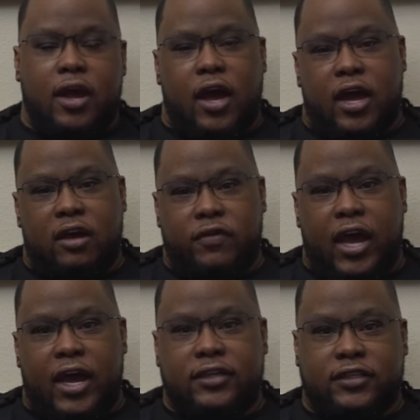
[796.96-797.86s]
I have
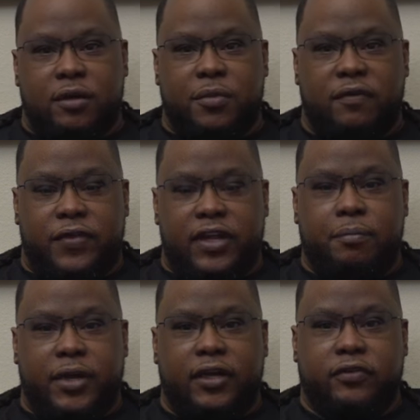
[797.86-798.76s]
gotten some of the
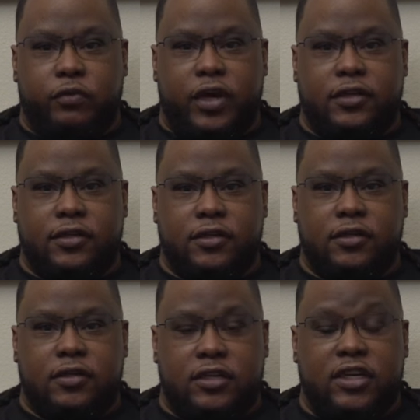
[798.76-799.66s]
biggest races
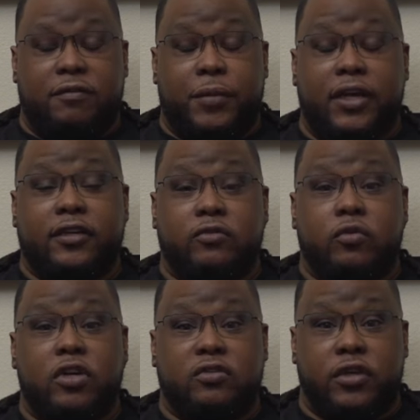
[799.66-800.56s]
the biggest
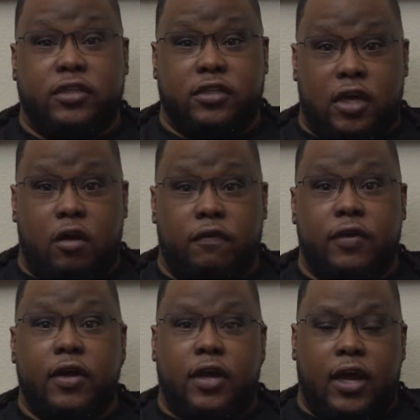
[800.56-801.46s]
grudge races off
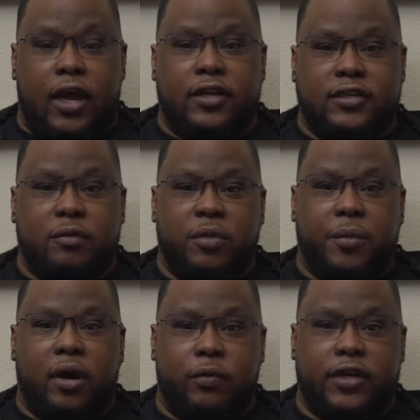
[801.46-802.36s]
at some of
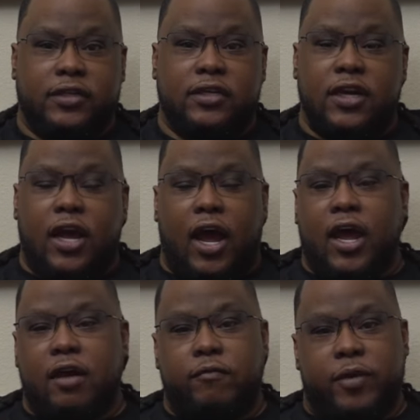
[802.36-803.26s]
my races. I
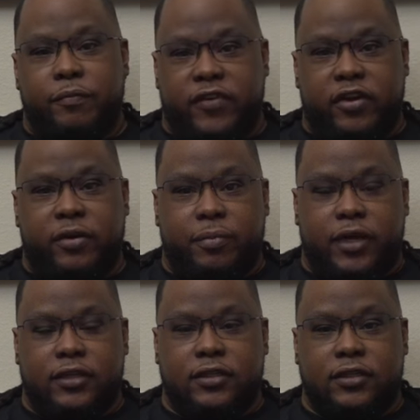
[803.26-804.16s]
have been very
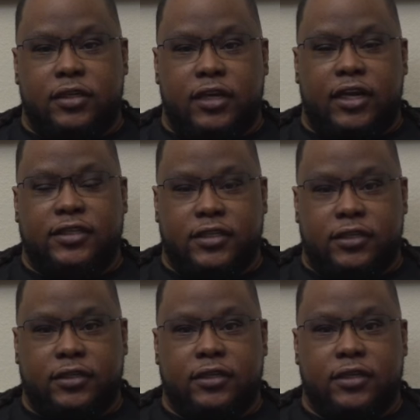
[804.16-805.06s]
blessed in that
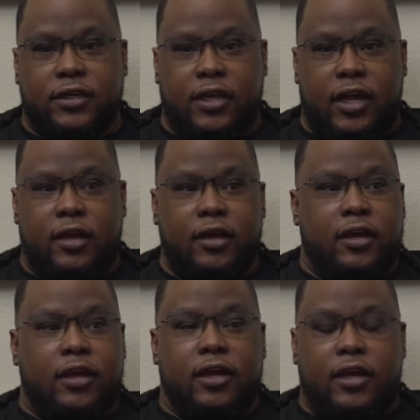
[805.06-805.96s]
sense that
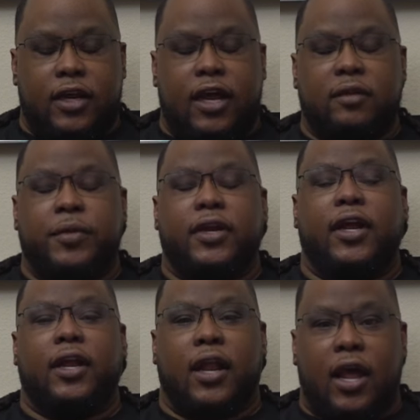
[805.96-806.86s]
it has been
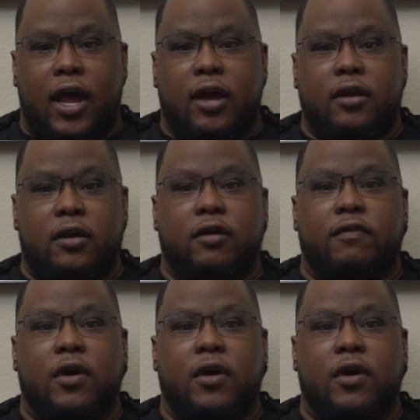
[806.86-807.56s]
a lot of